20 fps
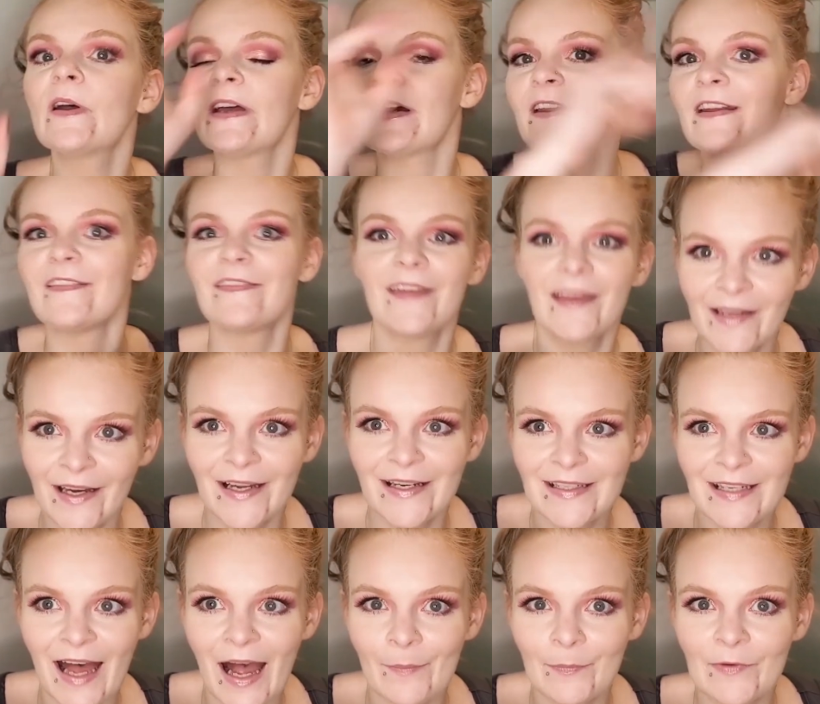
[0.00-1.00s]
anything on
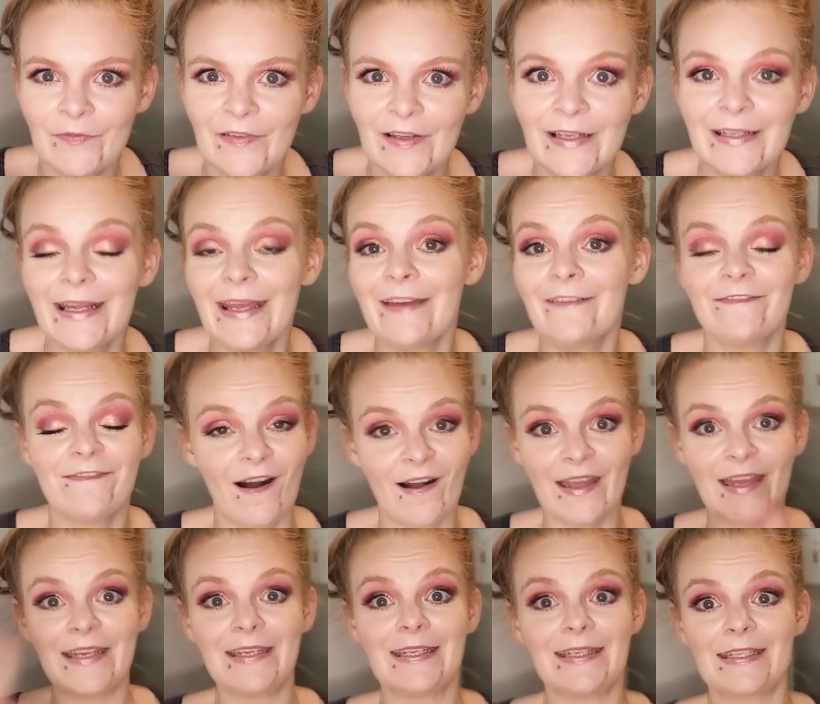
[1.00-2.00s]
top of it, it
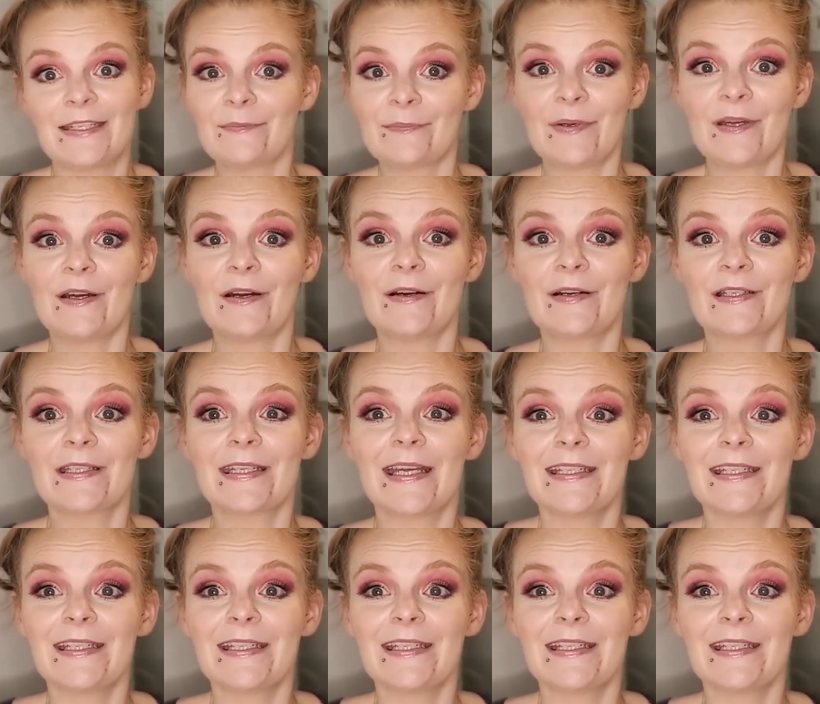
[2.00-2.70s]
fucking disappears.